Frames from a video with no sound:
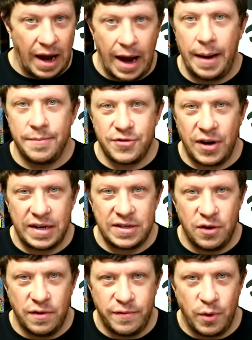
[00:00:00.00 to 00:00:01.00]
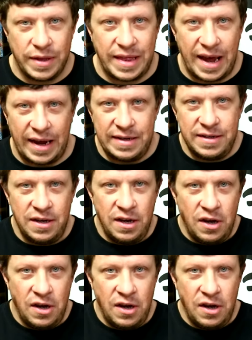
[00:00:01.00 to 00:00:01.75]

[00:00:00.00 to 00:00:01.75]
I'm trying to avoid that